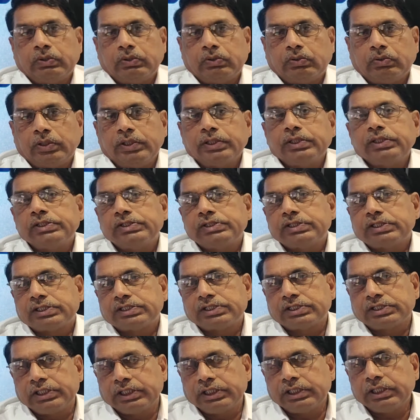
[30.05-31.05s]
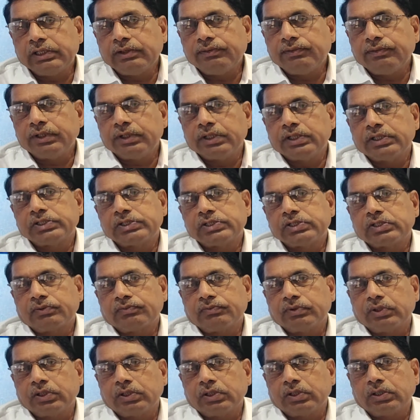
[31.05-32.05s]
what is the significance of
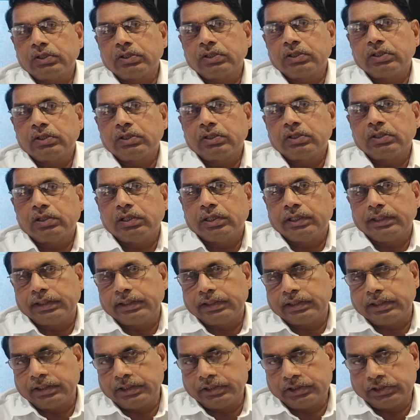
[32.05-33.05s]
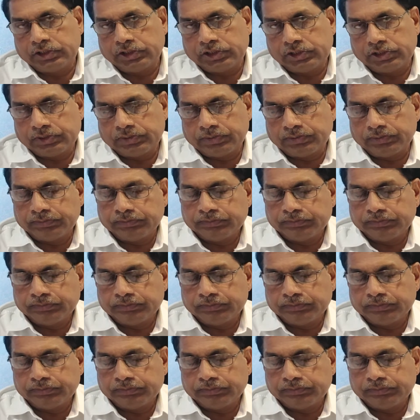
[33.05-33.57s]
the linkage.